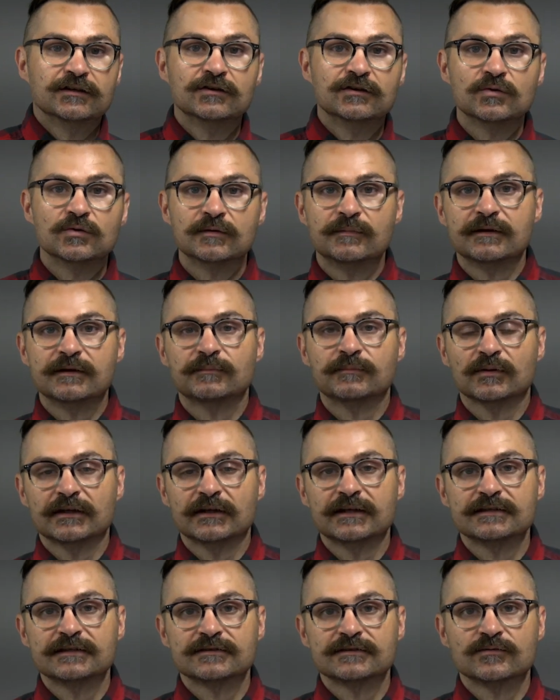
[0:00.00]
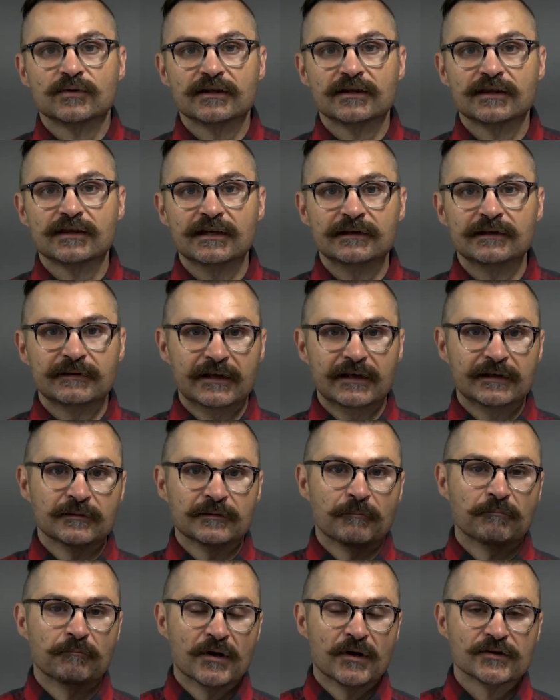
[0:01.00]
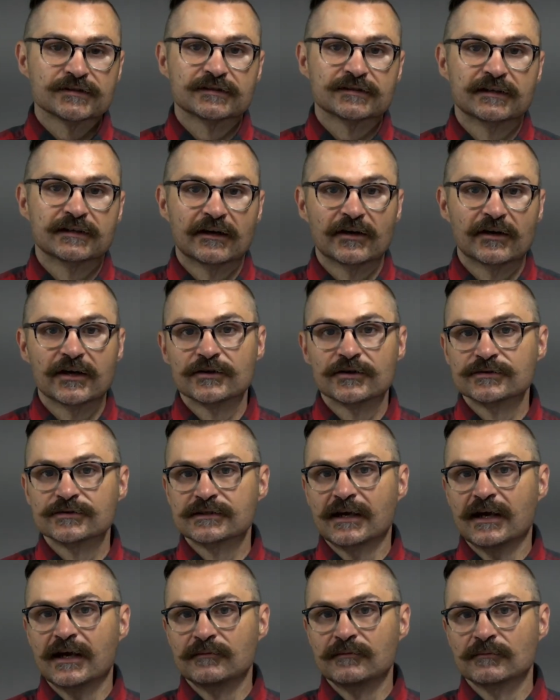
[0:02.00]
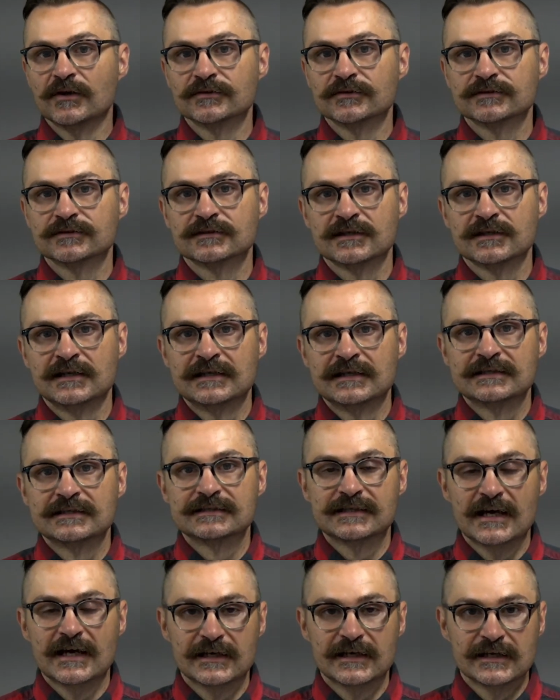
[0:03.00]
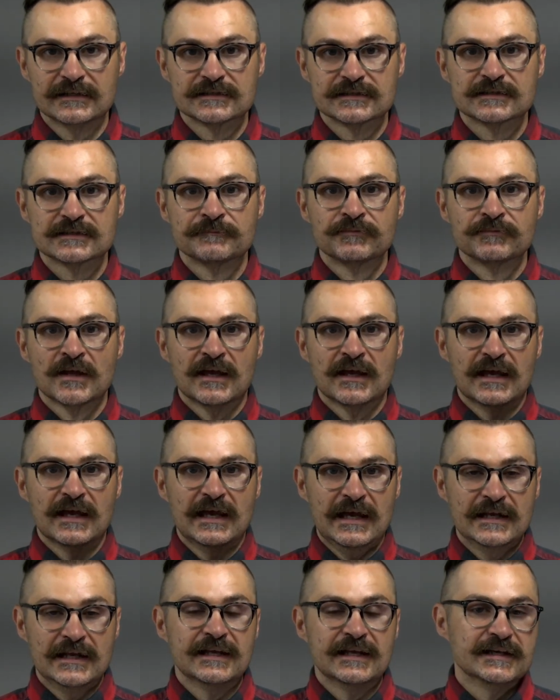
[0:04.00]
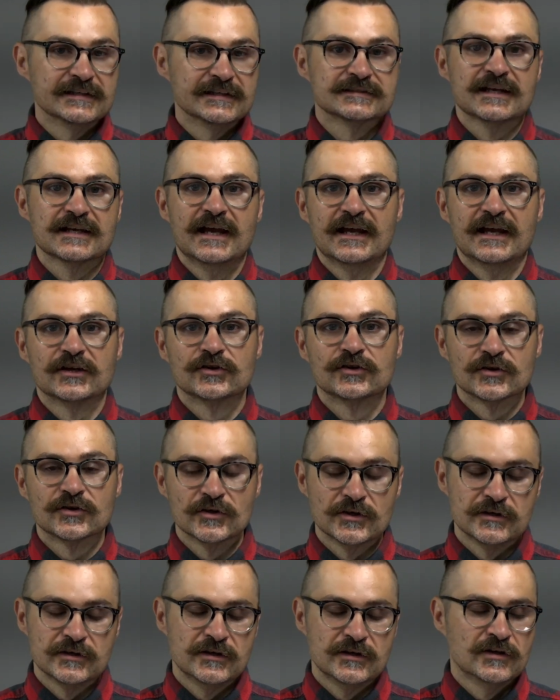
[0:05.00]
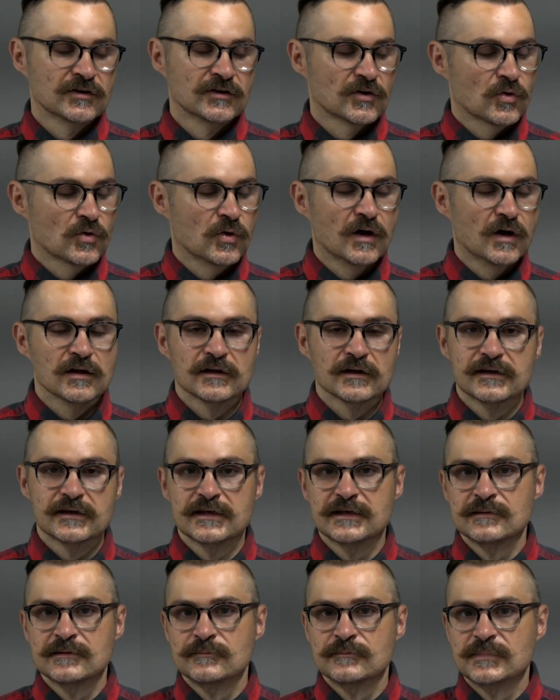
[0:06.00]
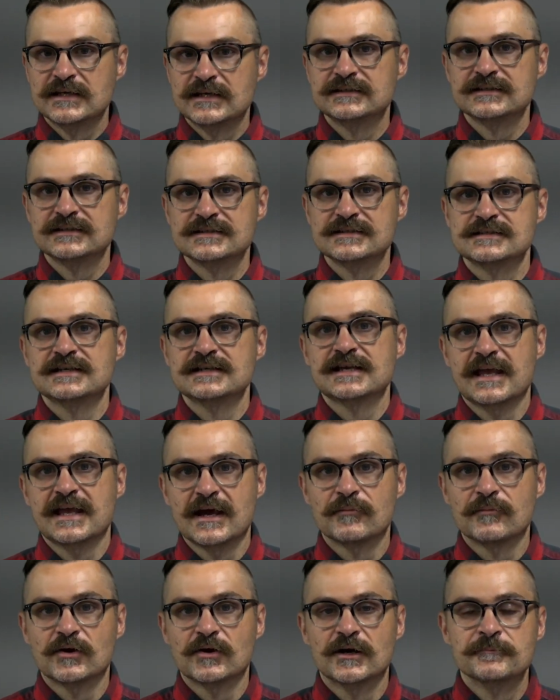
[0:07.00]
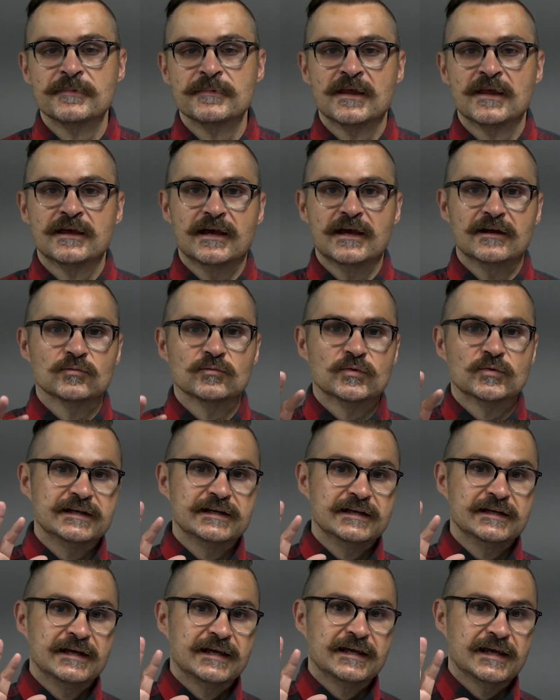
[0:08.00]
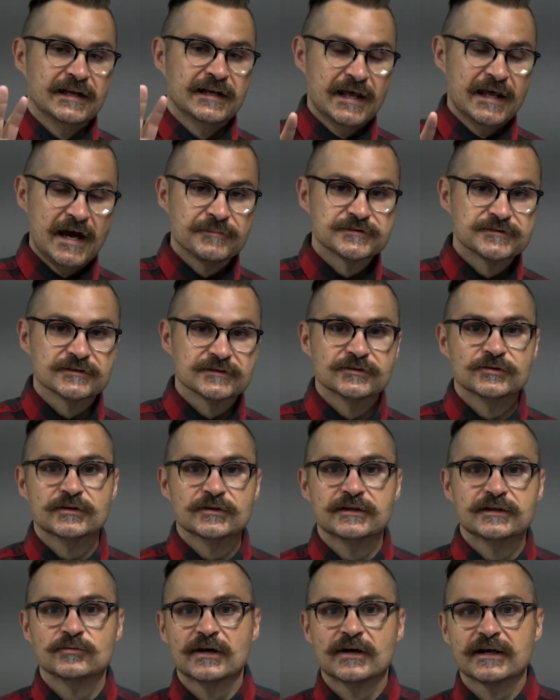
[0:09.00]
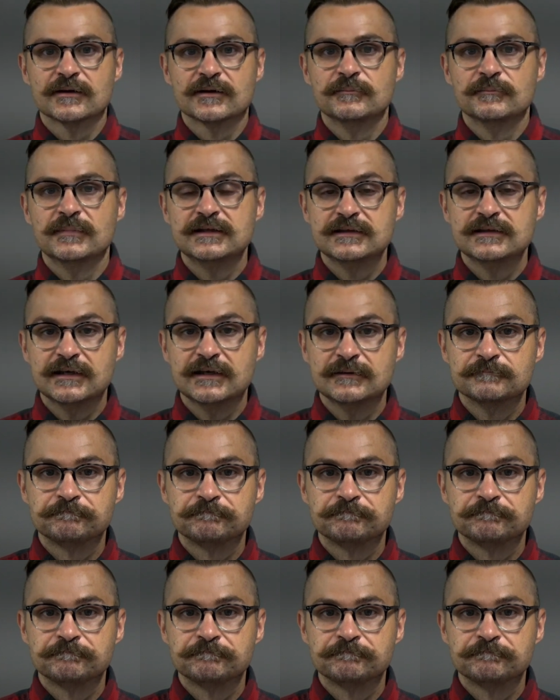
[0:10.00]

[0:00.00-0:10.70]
would be pleased with it in most scenarios and most settings. It is a good quality PTZ camera, and we can absolutely recommend it,